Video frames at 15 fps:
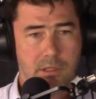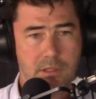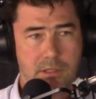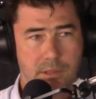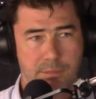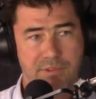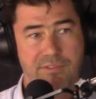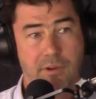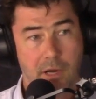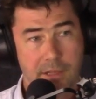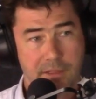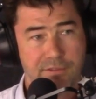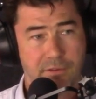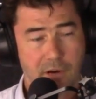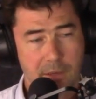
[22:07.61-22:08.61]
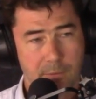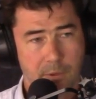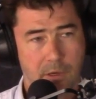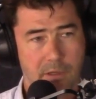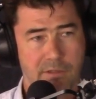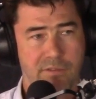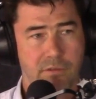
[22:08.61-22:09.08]
to provide the
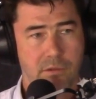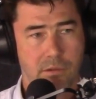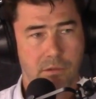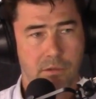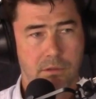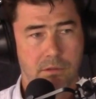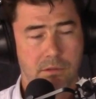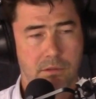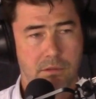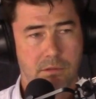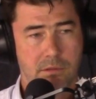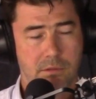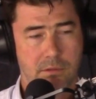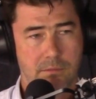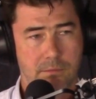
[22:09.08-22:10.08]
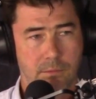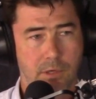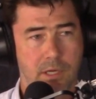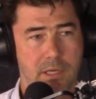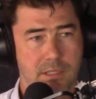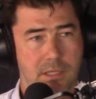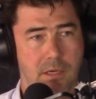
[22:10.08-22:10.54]
framework for what
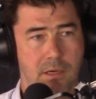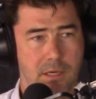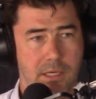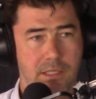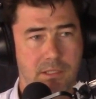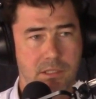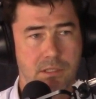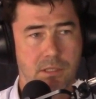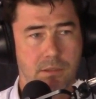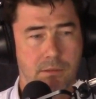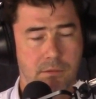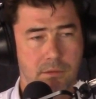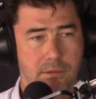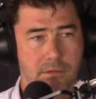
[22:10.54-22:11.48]
it is that I need to do,